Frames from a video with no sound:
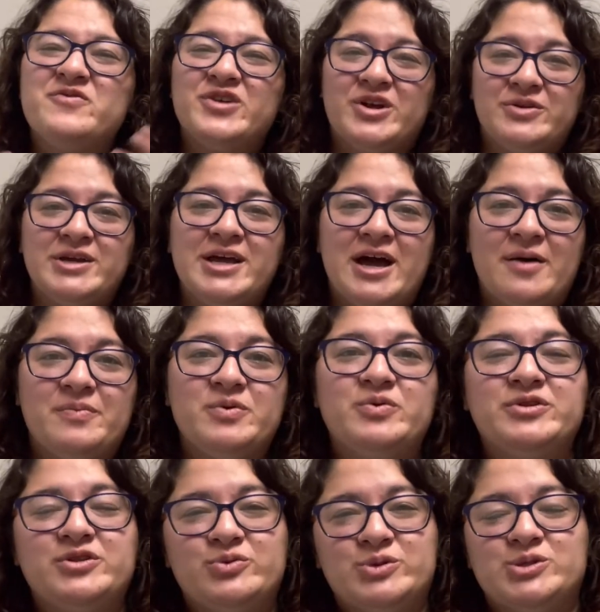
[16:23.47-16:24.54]
very happy
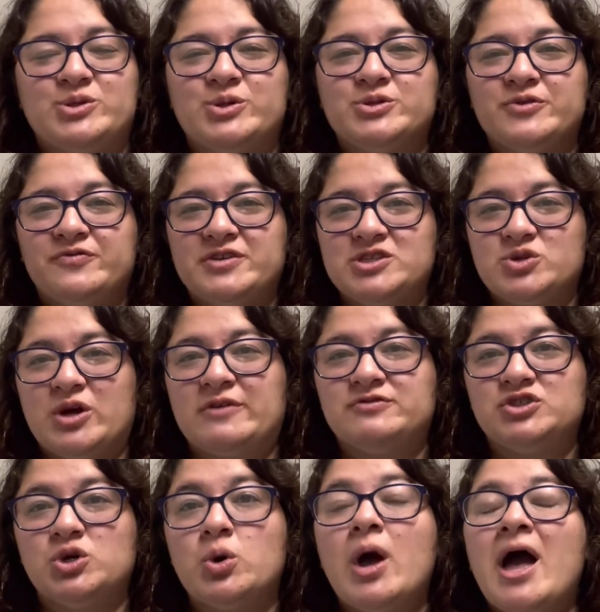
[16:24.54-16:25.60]
with the results of this craft
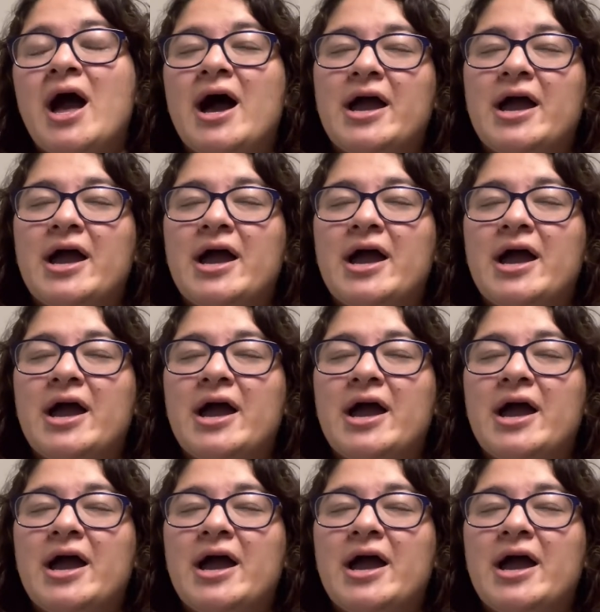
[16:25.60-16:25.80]
show.